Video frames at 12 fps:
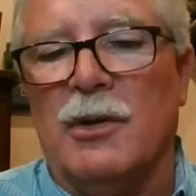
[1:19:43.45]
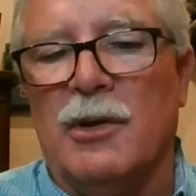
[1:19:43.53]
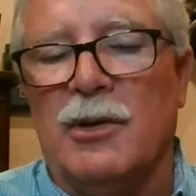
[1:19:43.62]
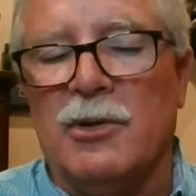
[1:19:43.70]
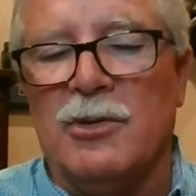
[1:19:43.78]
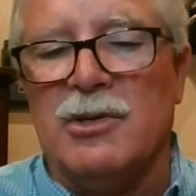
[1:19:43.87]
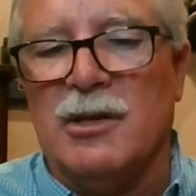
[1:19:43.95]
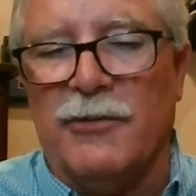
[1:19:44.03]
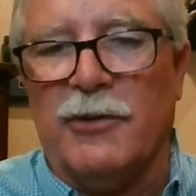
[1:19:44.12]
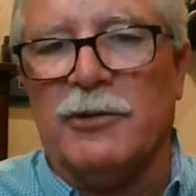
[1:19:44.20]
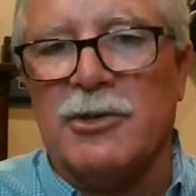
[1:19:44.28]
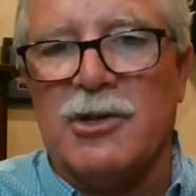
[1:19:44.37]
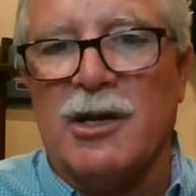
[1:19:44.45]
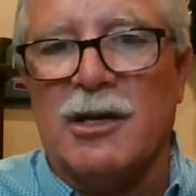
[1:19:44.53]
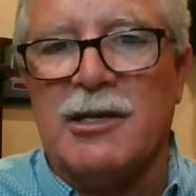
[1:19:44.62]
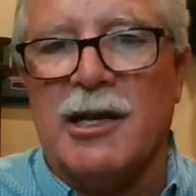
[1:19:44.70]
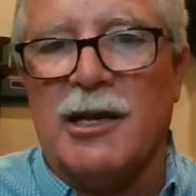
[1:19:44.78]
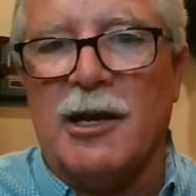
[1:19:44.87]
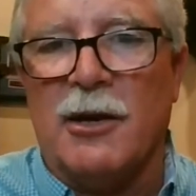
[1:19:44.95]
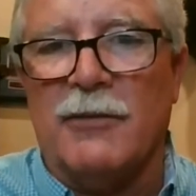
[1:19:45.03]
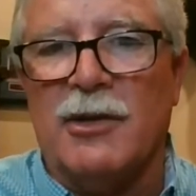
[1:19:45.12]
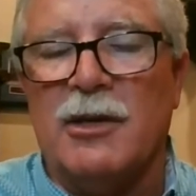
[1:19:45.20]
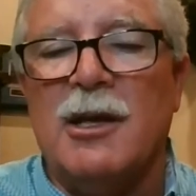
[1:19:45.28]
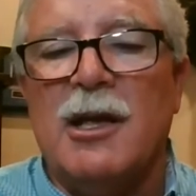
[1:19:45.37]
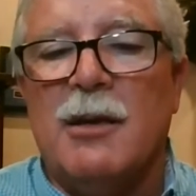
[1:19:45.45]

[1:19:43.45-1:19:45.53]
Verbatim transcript: usually the filters are going to take care of it